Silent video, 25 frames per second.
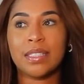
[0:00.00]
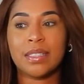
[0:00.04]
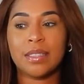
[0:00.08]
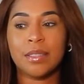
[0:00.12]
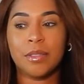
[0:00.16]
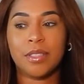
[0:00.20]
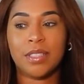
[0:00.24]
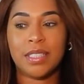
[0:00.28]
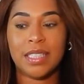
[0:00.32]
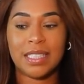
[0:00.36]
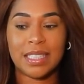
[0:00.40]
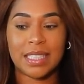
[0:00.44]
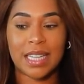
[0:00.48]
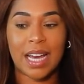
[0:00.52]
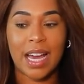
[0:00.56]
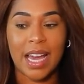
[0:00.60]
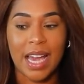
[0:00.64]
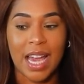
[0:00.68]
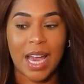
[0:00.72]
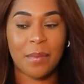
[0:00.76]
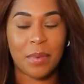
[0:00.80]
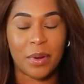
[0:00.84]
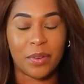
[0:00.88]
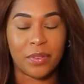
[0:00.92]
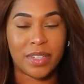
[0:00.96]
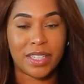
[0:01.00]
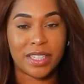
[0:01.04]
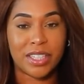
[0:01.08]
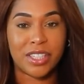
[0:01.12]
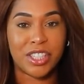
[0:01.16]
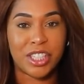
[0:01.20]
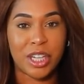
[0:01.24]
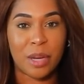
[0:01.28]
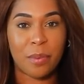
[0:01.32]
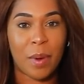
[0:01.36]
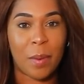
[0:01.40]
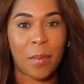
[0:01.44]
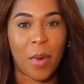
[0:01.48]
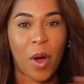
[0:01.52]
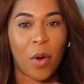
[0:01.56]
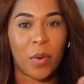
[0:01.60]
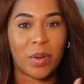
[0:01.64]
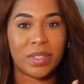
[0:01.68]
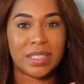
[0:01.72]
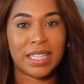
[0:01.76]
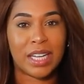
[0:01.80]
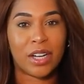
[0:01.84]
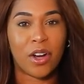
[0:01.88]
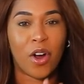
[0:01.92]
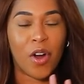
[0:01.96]
since I am in a relationship, I'm
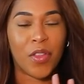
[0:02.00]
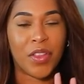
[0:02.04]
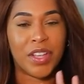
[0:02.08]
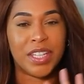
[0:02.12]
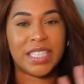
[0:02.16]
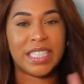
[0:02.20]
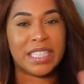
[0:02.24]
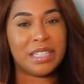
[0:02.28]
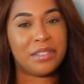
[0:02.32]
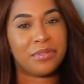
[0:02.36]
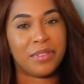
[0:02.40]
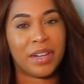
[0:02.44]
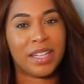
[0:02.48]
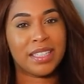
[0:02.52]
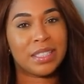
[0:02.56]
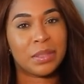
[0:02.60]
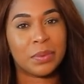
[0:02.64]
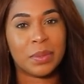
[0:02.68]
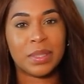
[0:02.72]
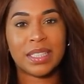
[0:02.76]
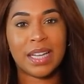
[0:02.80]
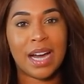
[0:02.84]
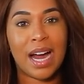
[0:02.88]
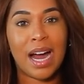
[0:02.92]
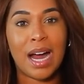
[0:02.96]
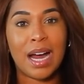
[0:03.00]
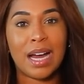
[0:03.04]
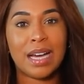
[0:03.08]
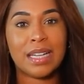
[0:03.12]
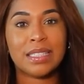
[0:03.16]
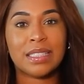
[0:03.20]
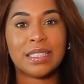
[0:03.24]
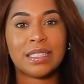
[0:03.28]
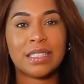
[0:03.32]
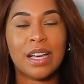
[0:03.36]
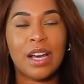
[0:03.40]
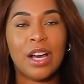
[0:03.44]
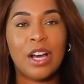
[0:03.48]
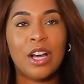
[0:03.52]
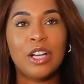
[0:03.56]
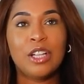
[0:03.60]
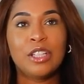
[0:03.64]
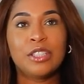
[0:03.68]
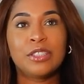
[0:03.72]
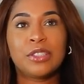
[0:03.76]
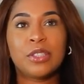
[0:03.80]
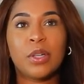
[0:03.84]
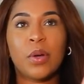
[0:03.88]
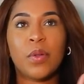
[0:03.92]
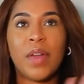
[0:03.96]
always like on the defense with guys.
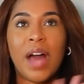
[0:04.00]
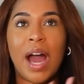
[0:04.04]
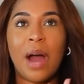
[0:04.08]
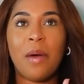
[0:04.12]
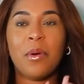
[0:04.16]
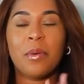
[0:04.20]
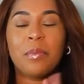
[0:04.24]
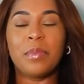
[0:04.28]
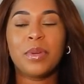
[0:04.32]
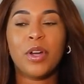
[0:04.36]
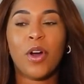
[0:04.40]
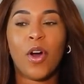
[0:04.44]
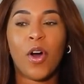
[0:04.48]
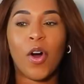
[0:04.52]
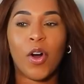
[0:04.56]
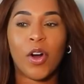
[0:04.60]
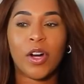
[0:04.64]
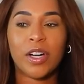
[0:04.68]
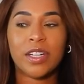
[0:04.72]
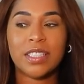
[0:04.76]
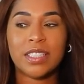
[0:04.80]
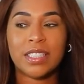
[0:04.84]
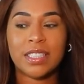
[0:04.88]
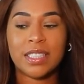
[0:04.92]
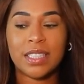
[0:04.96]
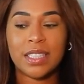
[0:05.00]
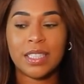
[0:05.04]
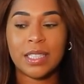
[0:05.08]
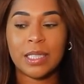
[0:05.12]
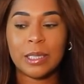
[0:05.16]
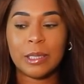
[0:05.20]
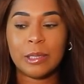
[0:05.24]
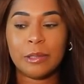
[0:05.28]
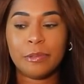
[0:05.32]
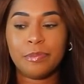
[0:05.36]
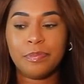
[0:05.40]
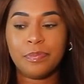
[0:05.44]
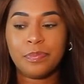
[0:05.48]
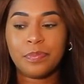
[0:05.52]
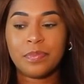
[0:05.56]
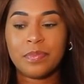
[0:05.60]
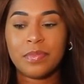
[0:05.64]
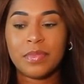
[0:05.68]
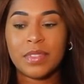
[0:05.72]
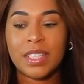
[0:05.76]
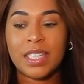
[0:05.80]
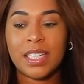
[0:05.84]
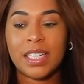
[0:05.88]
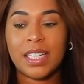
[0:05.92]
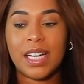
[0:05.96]
So that would be hard to
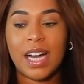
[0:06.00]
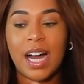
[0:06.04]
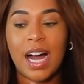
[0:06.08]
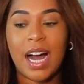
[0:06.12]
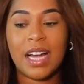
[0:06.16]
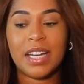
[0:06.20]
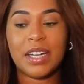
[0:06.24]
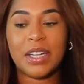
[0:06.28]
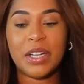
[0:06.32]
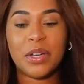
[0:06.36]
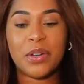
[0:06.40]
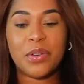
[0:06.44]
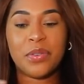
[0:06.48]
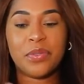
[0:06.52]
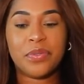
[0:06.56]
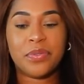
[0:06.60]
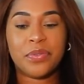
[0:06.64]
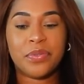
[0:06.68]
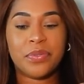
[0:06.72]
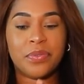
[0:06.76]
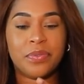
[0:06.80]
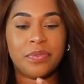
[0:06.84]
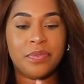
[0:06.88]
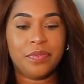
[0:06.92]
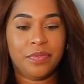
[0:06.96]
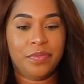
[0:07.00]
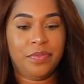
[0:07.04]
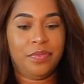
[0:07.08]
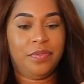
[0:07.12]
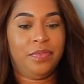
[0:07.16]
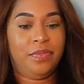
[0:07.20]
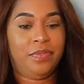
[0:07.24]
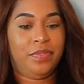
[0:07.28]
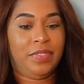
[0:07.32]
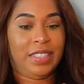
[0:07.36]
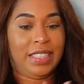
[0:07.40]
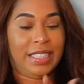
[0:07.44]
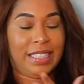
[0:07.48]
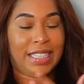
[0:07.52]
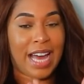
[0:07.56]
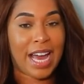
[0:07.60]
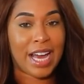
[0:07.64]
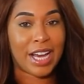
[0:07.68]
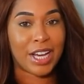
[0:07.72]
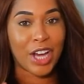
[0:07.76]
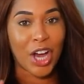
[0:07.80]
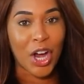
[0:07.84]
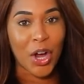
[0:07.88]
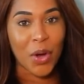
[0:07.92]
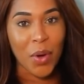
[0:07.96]
kind of
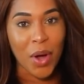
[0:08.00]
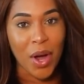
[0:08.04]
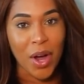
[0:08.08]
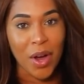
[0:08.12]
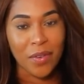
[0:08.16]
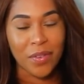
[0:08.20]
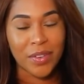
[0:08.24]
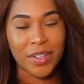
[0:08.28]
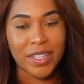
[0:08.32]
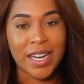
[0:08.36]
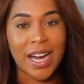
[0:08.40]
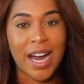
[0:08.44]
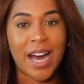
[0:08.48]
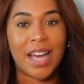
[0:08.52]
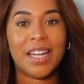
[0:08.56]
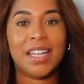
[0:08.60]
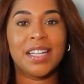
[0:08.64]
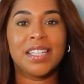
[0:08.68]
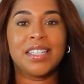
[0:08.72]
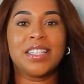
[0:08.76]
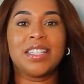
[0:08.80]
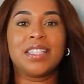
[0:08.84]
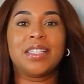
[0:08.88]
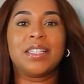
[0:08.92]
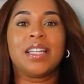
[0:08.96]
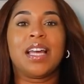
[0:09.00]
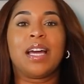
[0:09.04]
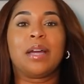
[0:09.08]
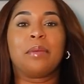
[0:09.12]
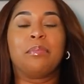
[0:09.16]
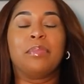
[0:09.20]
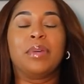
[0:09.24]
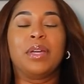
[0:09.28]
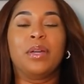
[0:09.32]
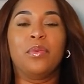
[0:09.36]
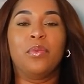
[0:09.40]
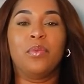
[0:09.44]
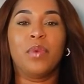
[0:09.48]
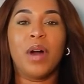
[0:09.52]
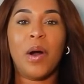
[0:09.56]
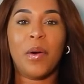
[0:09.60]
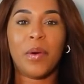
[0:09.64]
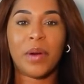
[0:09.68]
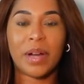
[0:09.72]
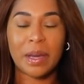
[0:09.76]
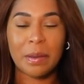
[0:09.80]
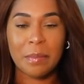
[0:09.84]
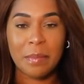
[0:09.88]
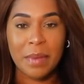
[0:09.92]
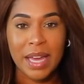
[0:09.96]
let go of and kind of just like be
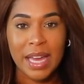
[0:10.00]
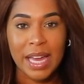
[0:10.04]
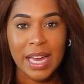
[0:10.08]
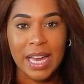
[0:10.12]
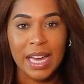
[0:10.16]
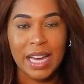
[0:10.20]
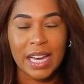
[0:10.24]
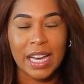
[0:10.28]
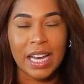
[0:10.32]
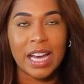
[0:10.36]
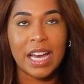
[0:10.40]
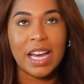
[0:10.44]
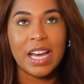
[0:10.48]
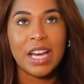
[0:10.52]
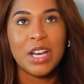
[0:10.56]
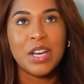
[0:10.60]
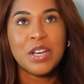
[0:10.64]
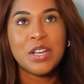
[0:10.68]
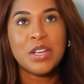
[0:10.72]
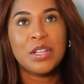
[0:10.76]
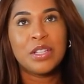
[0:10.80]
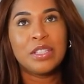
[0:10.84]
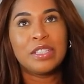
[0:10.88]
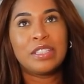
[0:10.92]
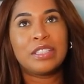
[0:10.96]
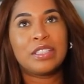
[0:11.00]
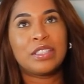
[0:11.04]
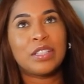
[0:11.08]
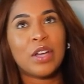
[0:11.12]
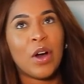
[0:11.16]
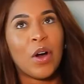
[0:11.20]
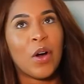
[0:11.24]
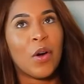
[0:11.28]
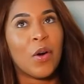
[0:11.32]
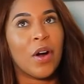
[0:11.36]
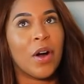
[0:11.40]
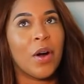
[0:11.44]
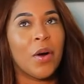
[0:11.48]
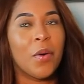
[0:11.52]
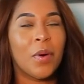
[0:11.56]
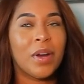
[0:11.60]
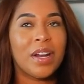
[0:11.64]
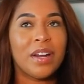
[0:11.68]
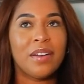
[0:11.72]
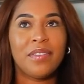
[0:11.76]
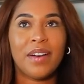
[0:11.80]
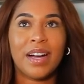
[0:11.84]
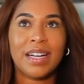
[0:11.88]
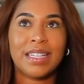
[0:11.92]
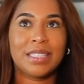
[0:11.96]
welcoming. So what
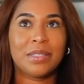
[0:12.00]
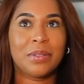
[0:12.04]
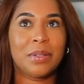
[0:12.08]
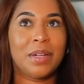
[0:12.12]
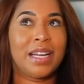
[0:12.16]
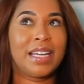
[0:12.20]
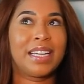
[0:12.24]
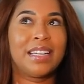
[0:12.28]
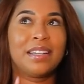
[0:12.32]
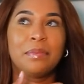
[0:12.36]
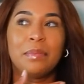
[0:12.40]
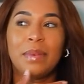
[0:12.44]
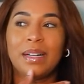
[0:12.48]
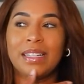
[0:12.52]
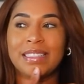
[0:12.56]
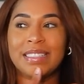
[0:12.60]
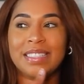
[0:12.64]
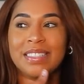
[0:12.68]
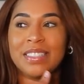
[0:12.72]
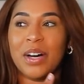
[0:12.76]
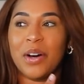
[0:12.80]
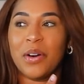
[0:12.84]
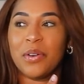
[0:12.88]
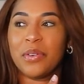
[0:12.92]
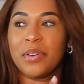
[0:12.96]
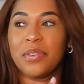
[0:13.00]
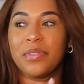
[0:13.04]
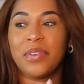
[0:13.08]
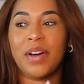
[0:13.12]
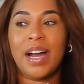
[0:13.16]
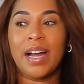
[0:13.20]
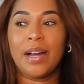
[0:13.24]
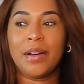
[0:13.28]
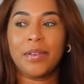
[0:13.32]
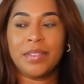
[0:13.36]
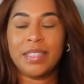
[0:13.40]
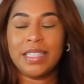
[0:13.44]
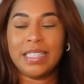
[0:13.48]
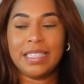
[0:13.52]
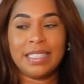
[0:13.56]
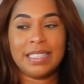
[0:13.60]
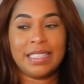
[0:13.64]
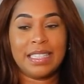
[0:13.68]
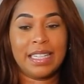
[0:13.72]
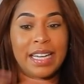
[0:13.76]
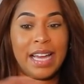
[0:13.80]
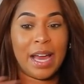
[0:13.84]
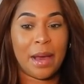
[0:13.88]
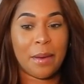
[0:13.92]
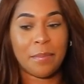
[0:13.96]
advice would I give myself if I needed
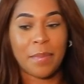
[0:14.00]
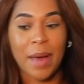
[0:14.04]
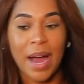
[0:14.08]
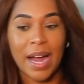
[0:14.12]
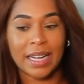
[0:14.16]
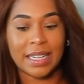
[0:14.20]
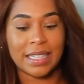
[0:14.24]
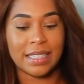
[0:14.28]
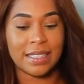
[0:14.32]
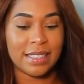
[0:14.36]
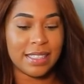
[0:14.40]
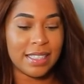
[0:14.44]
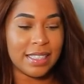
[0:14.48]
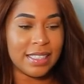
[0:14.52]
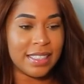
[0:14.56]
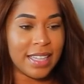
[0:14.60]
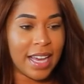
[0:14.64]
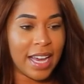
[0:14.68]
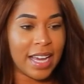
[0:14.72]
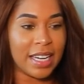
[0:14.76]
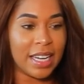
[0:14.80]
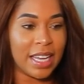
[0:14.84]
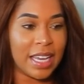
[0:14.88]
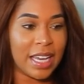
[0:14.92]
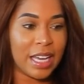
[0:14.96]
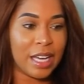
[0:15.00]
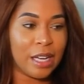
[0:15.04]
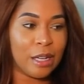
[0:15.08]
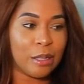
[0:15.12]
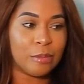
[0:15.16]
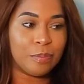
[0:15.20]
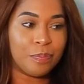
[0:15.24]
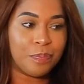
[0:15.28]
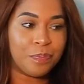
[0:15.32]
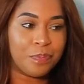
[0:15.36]
to get back into dating?